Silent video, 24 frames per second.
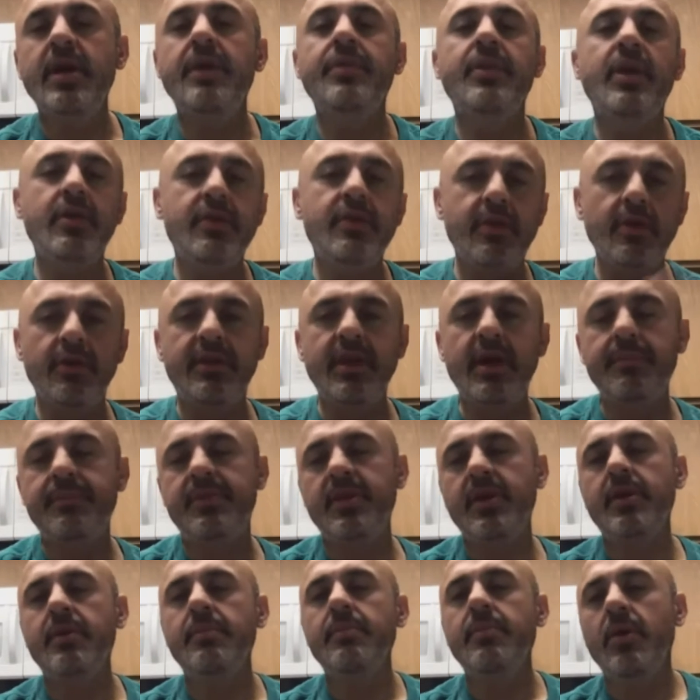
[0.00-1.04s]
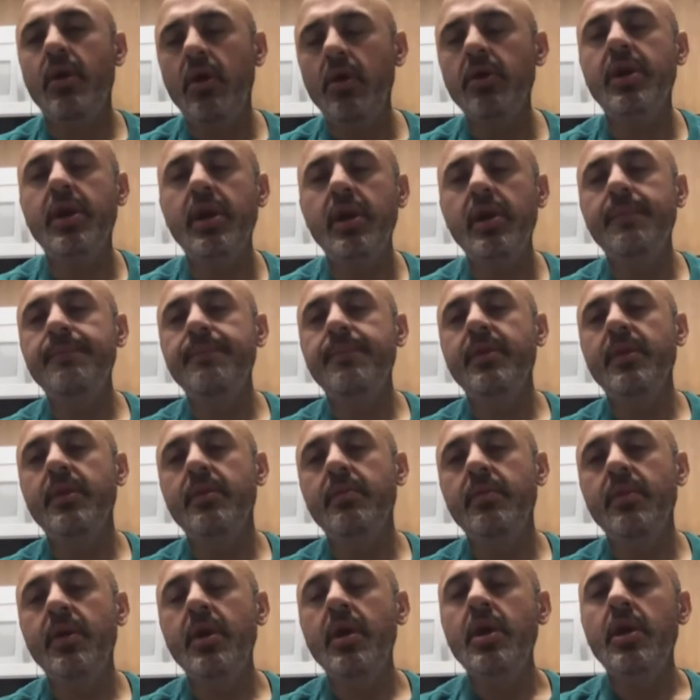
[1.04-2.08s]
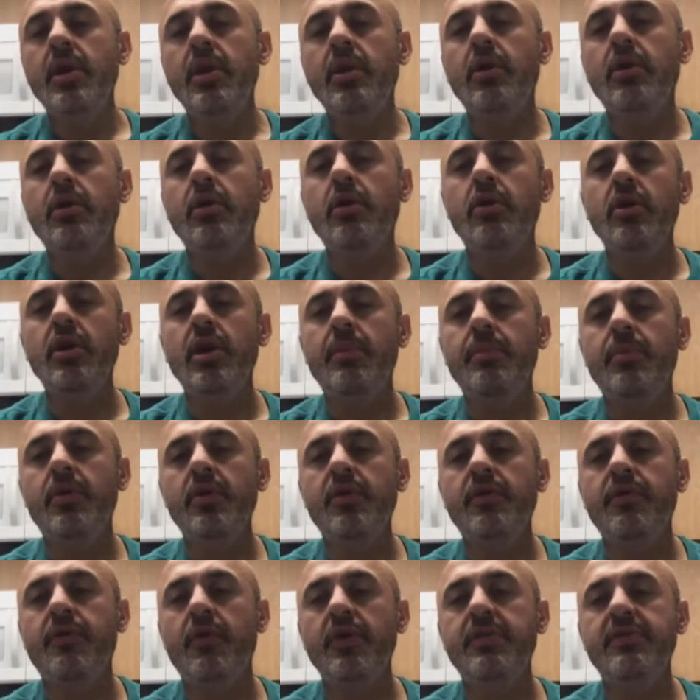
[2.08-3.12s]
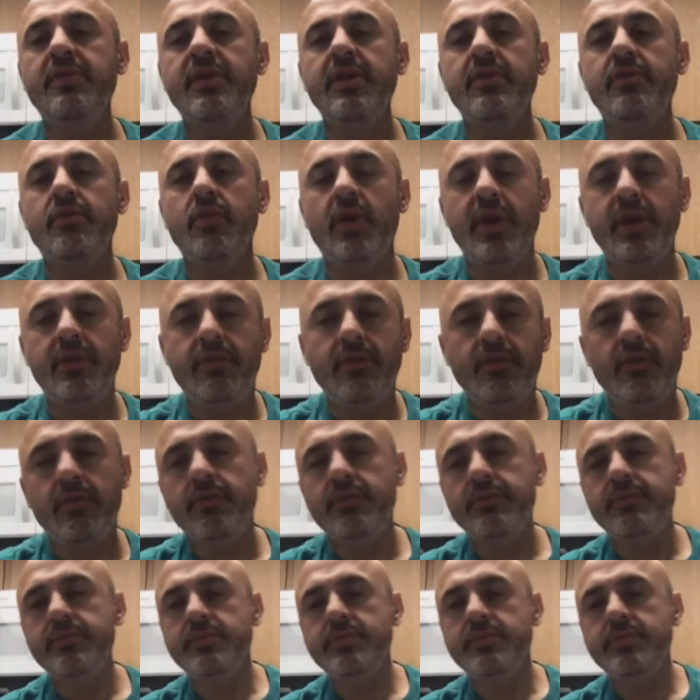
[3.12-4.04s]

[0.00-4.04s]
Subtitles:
And they still tempted him. Okay. Now go to Numbers 14:22.